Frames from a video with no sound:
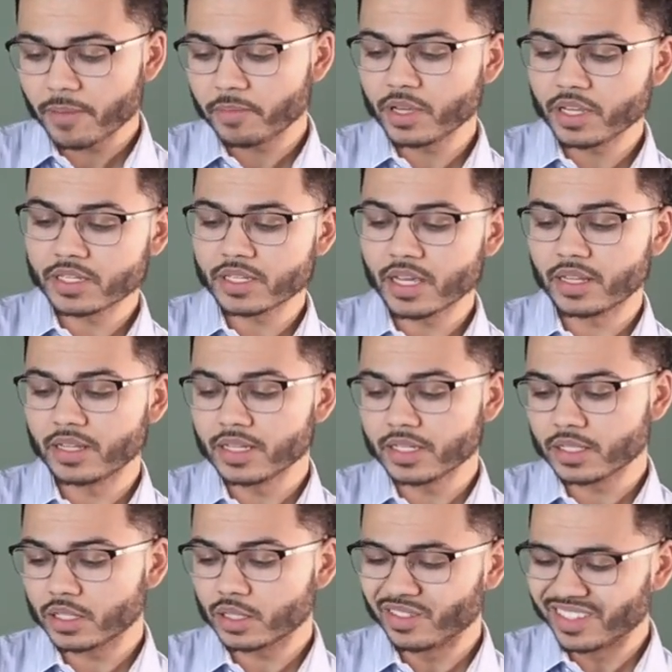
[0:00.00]
being said,
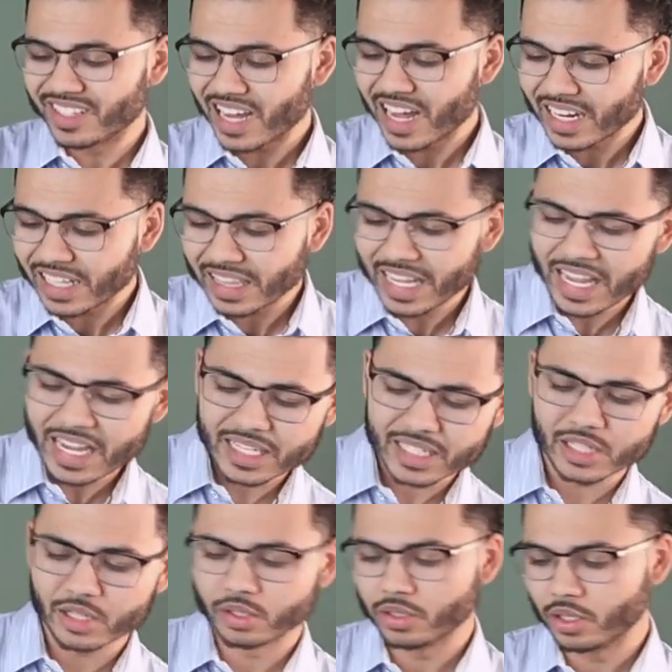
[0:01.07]
this kind of lays
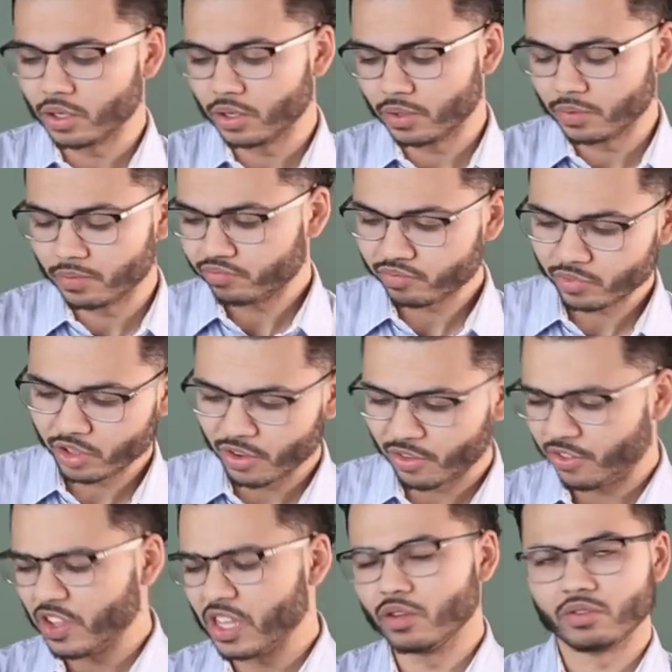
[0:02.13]
the, the, the
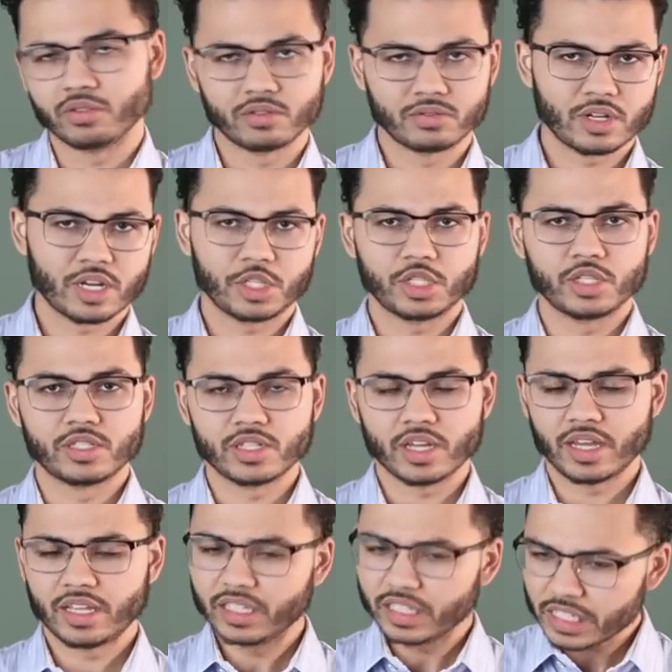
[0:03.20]
field, I should
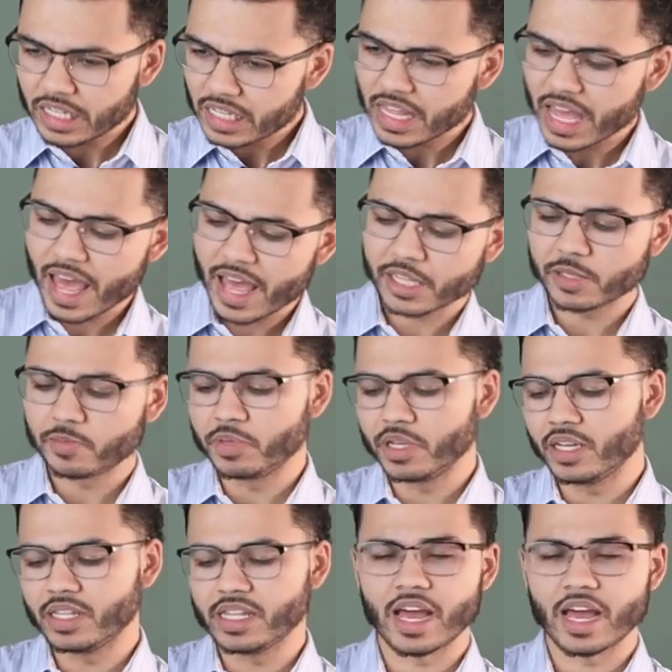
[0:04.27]
say. E, the S, B, and the